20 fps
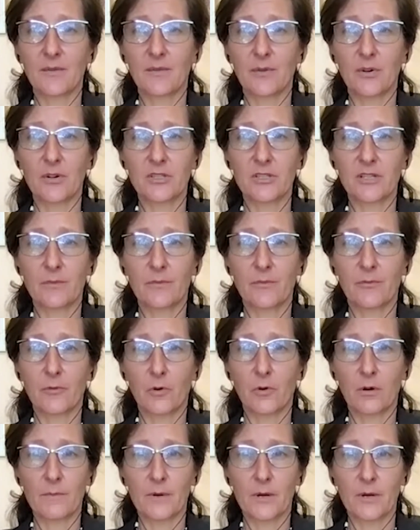first and
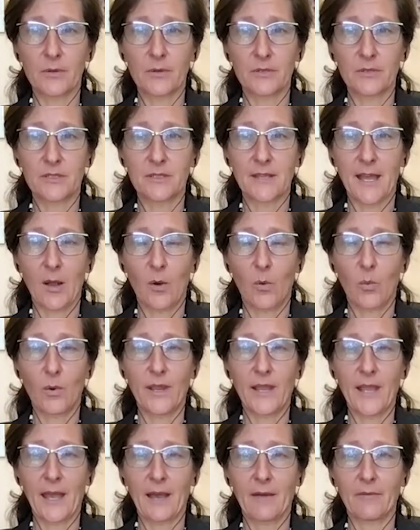foremost that
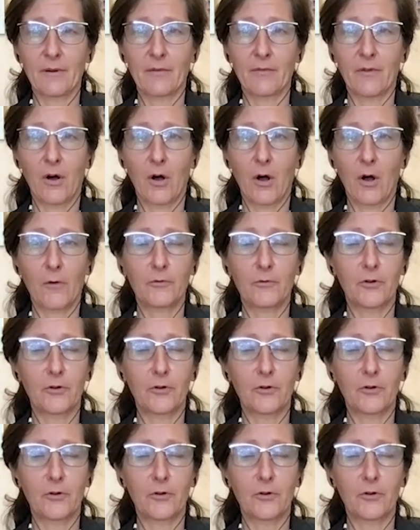we have evolved